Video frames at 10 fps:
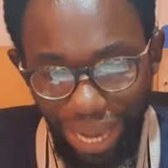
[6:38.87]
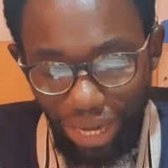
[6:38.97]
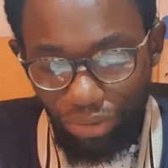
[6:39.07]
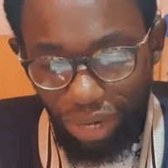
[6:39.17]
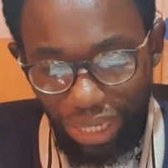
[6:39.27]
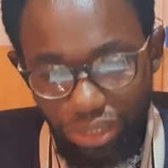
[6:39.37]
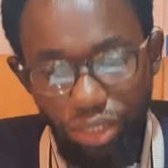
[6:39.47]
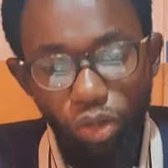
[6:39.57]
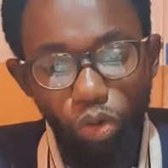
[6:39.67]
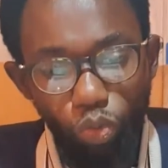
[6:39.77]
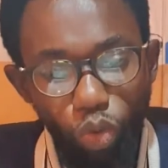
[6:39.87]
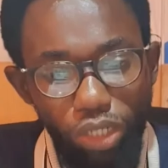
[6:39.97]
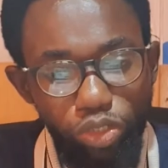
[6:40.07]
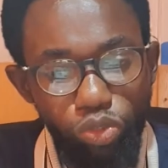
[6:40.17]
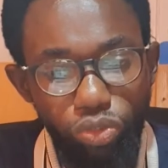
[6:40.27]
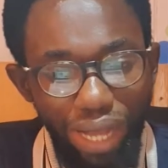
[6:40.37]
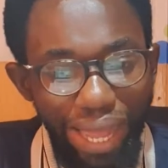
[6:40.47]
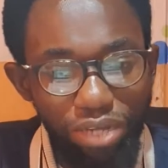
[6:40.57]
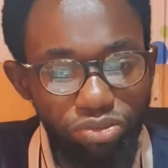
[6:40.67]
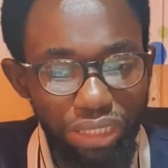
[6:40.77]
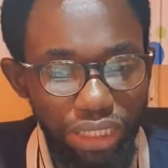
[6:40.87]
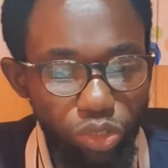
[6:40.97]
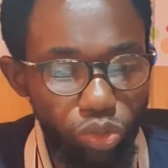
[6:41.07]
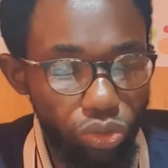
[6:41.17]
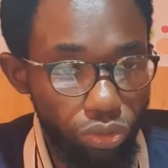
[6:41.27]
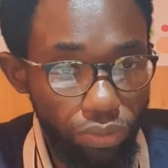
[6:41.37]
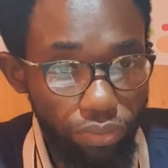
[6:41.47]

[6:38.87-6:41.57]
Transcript: and write, what do I really do?